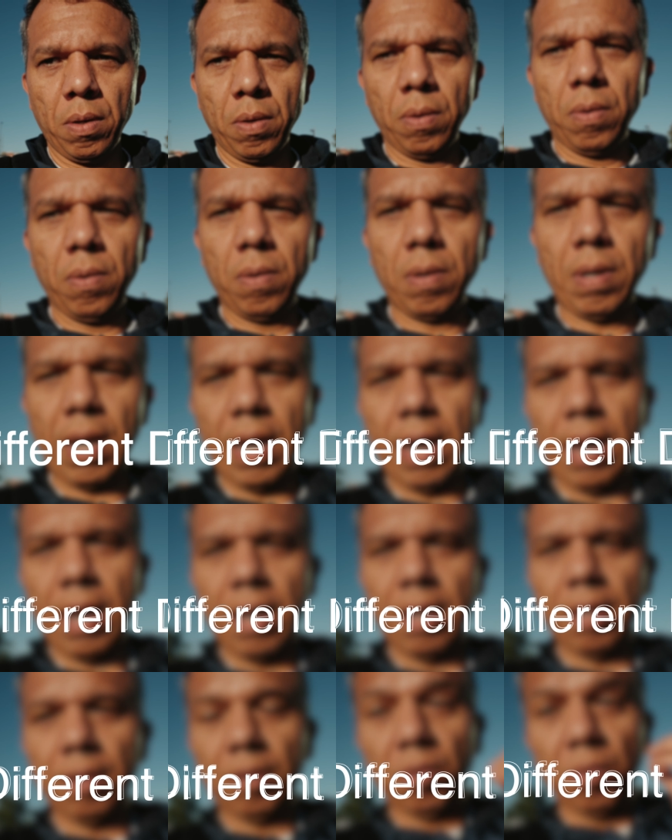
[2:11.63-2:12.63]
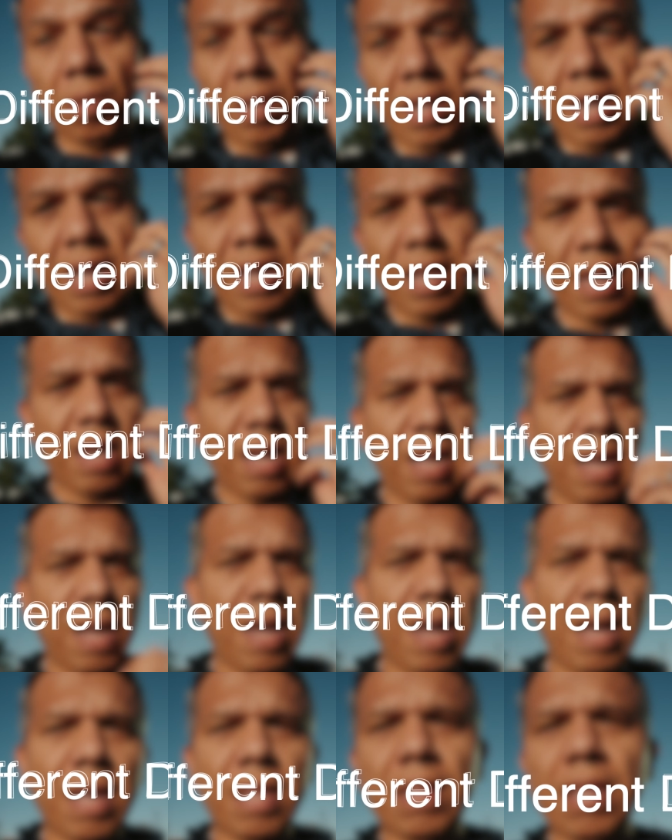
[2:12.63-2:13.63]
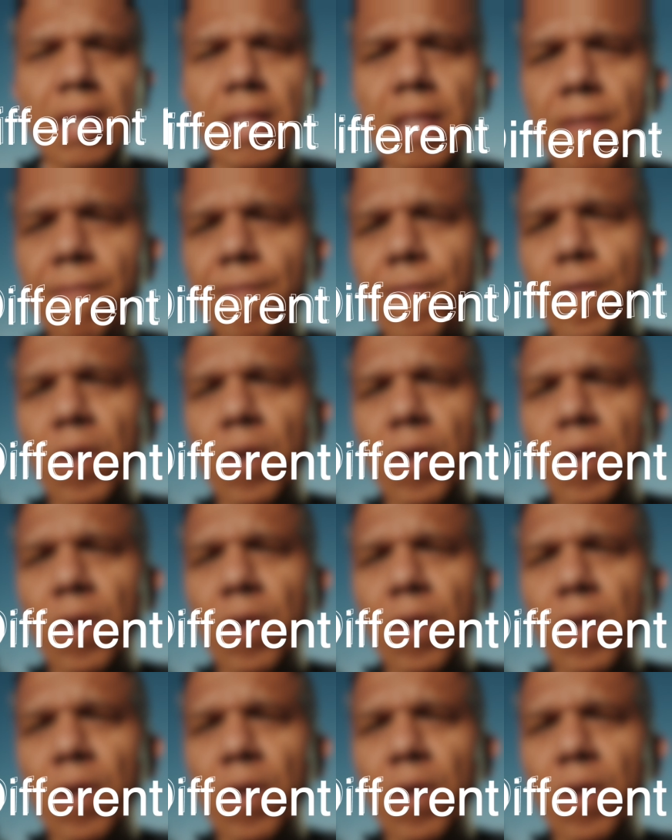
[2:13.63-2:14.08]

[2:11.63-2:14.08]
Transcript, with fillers: Okay, today I didn't